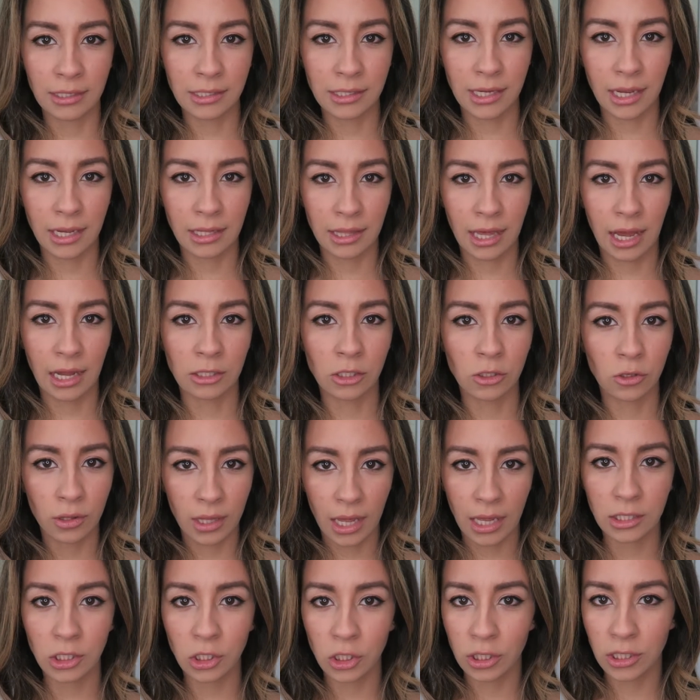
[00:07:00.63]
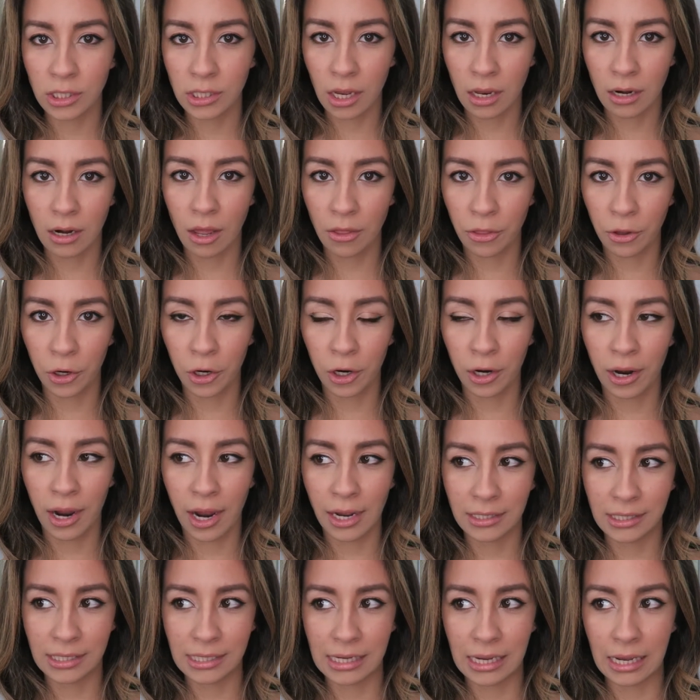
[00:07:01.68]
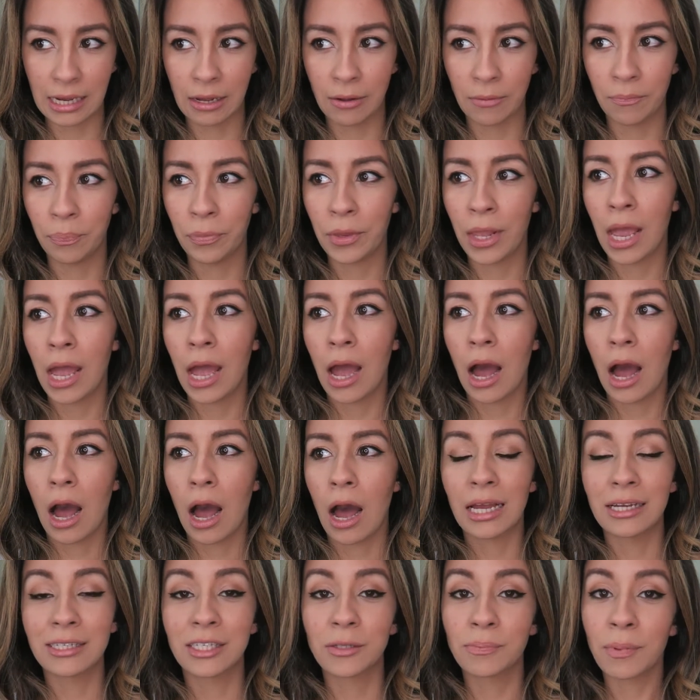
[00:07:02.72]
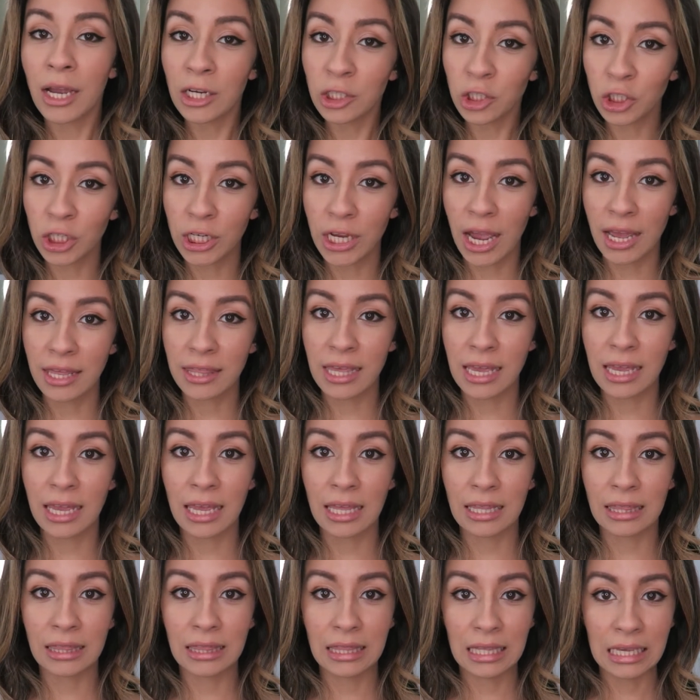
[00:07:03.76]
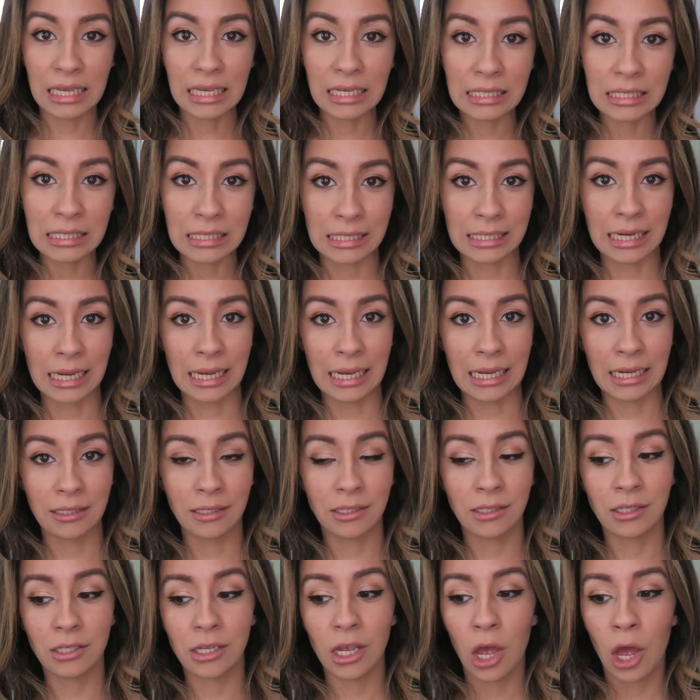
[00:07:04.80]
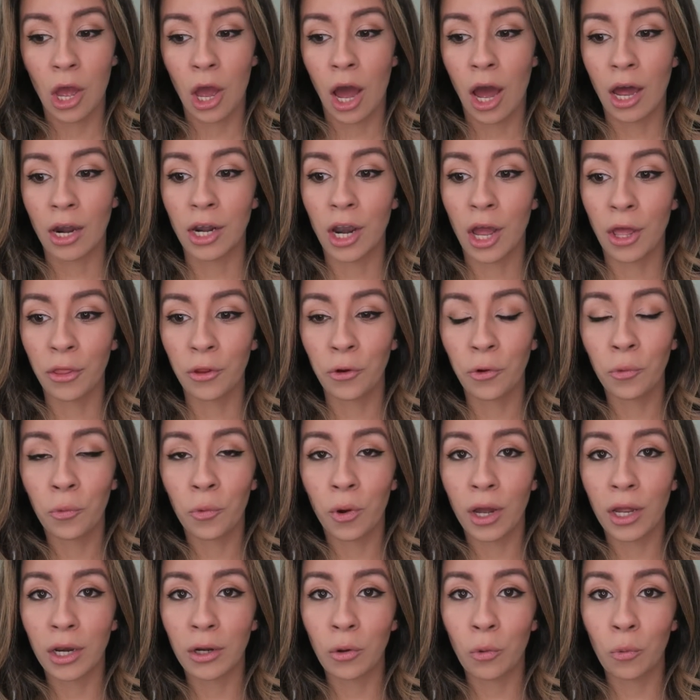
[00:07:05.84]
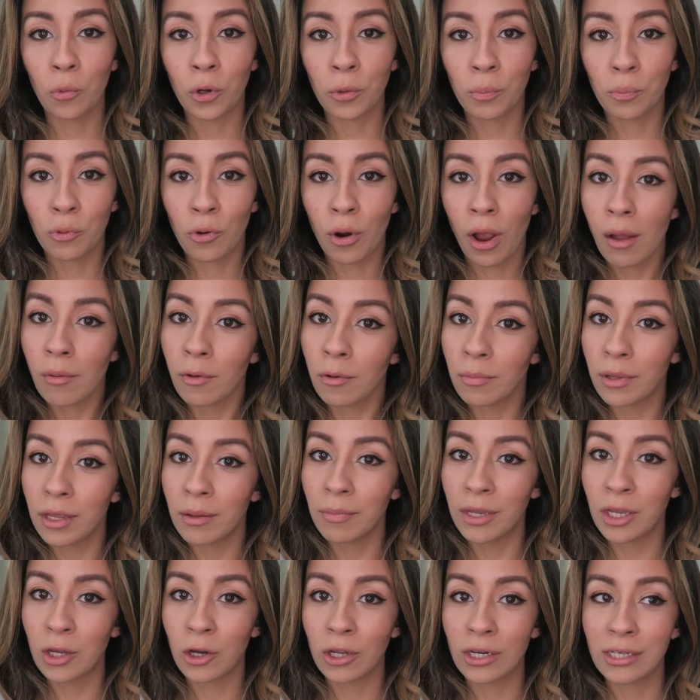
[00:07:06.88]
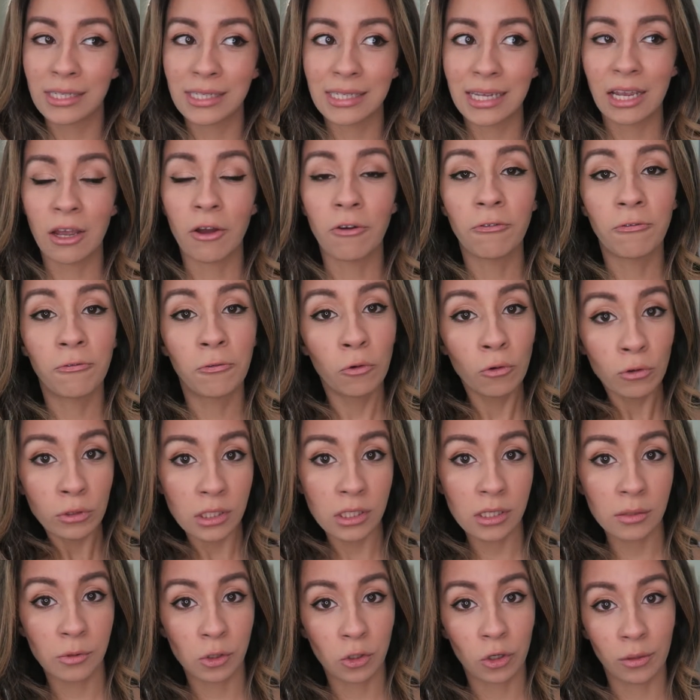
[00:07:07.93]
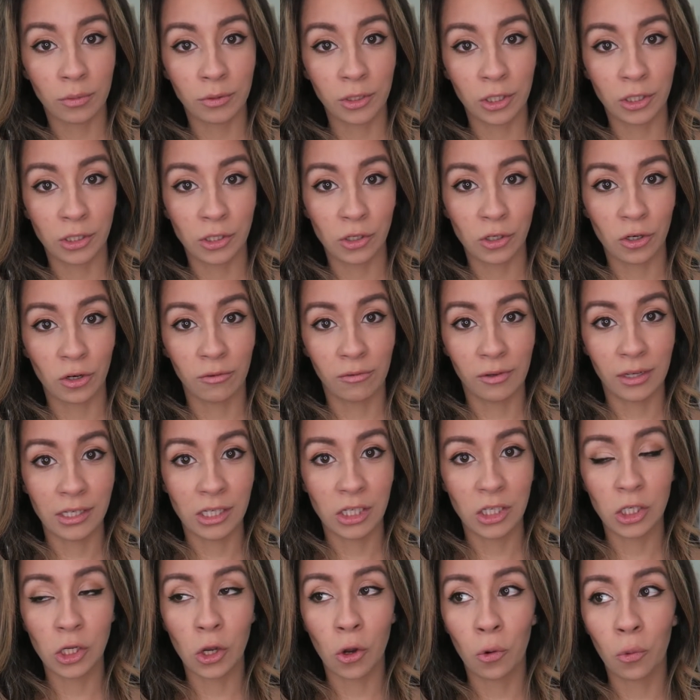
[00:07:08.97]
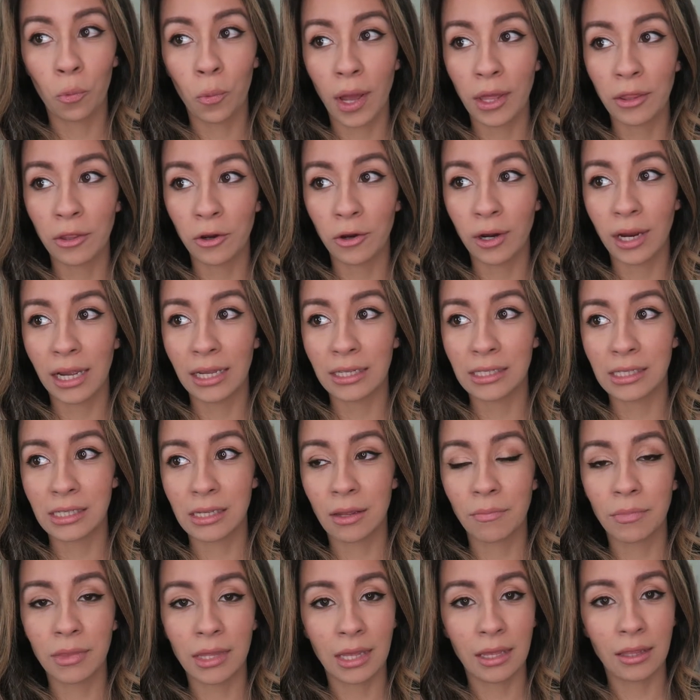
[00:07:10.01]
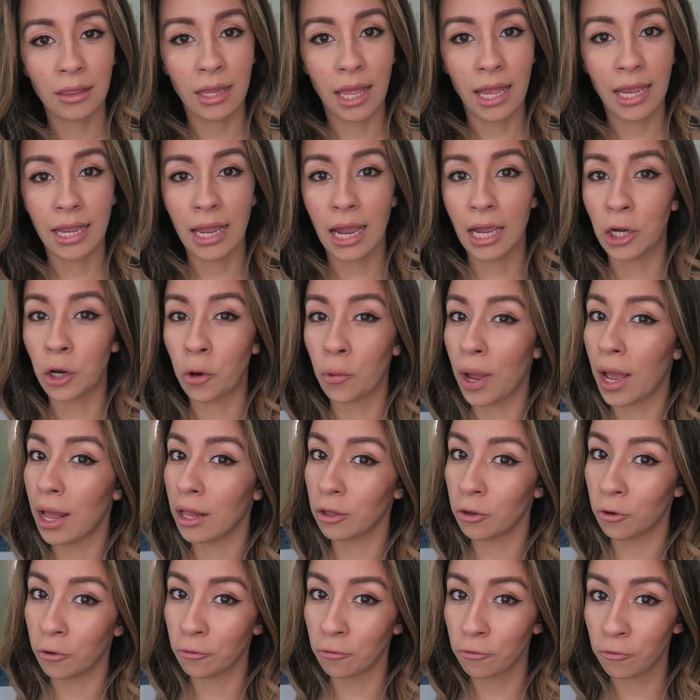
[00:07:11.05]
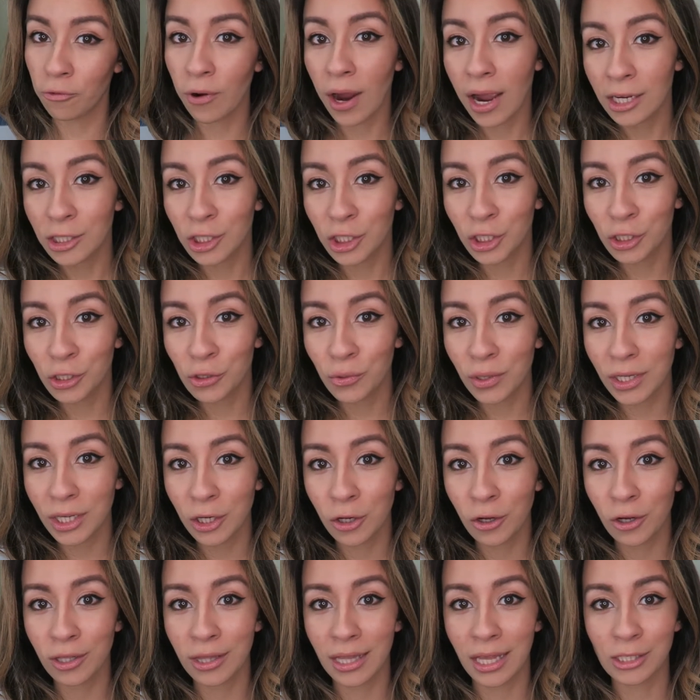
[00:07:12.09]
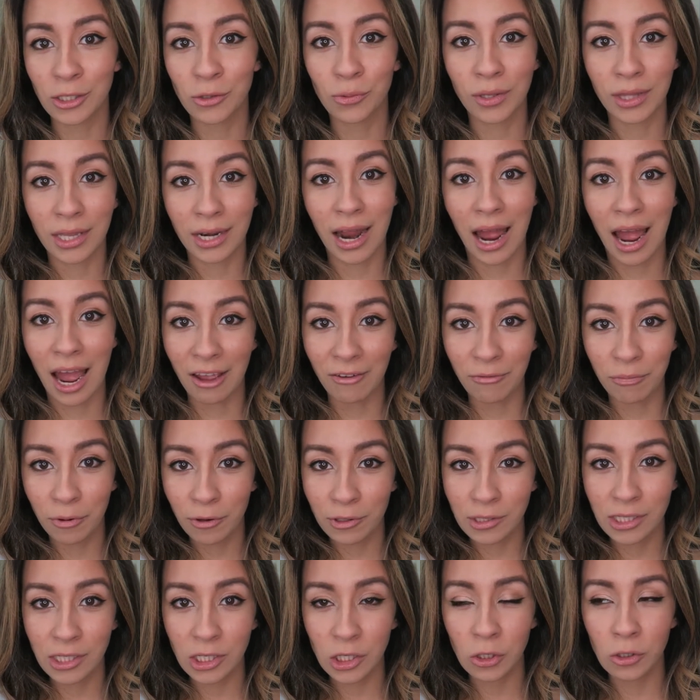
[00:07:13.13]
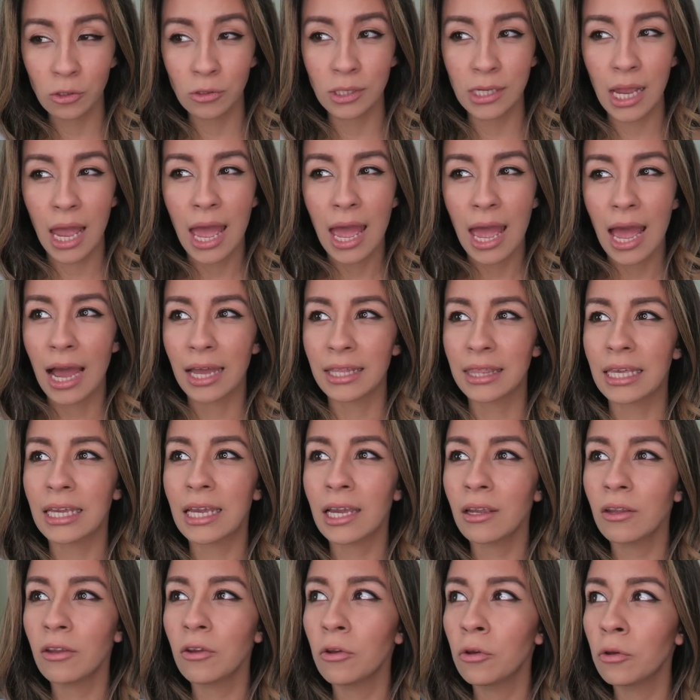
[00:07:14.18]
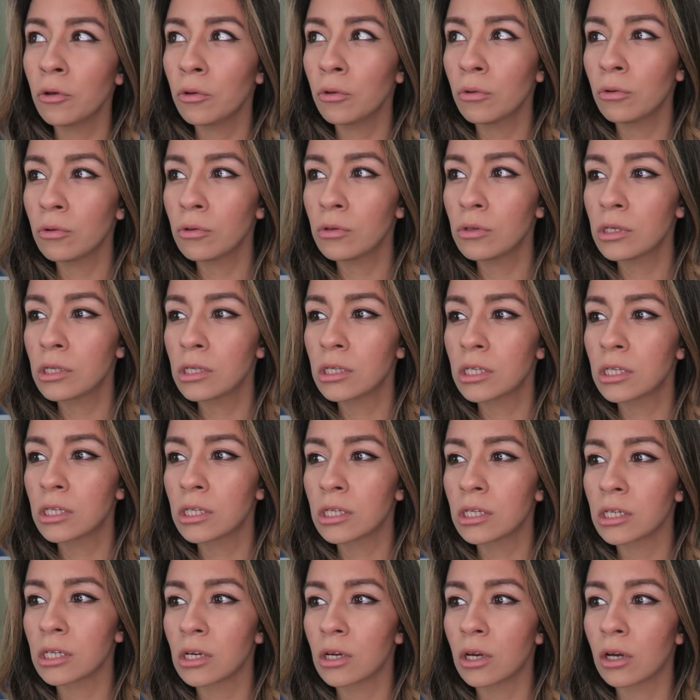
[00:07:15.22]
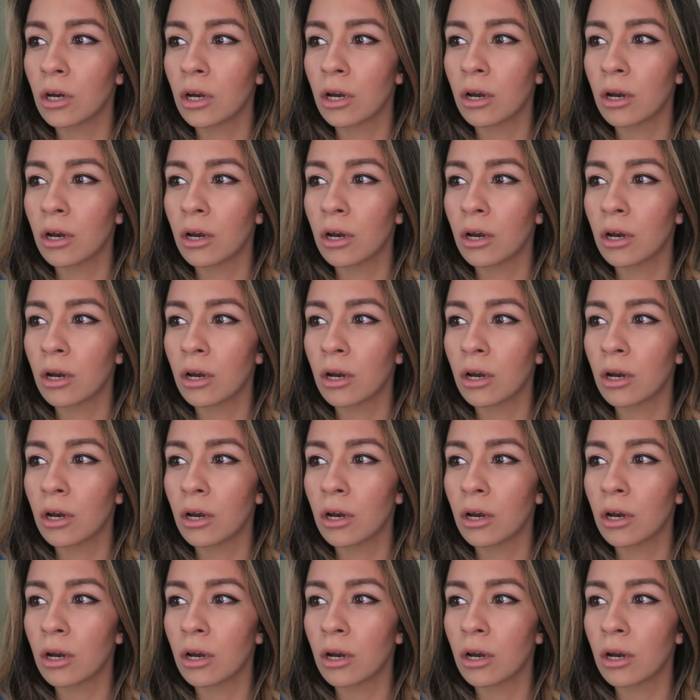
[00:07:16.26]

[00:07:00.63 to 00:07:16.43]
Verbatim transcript: things like that. So that's just another idea. Especially I think in these days, another one would probably be good is like a food subscription service. So whether it's something like, I know HelloFresh is really good. That's one that I've personally used. I think I used,